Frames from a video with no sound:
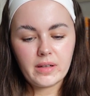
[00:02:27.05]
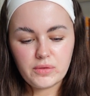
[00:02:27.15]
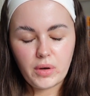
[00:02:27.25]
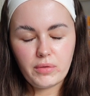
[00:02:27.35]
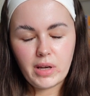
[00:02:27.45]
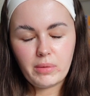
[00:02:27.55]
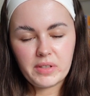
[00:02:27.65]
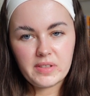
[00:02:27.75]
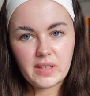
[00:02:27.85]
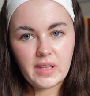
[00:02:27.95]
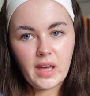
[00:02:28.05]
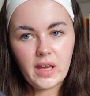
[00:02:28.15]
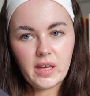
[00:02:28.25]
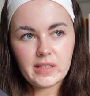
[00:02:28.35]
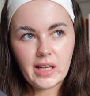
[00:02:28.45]
Do I really want to sit
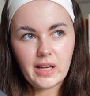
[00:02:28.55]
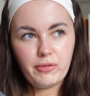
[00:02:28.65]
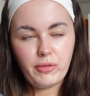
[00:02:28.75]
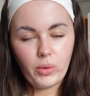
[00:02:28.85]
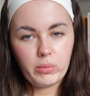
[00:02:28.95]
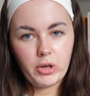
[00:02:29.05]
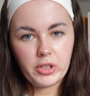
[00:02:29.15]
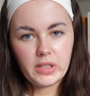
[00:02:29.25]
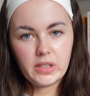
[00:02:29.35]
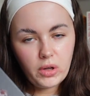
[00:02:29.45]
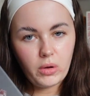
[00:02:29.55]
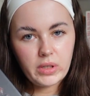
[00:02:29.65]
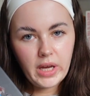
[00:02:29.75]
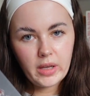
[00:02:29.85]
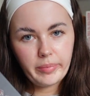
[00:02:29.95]
there at like 4 in the morning and hold a
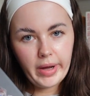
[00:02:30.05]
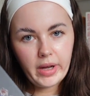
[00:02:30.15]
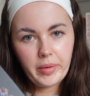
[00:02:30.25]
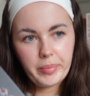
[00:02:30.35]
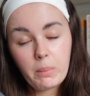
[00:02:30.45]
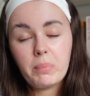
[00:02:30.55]
hardback up?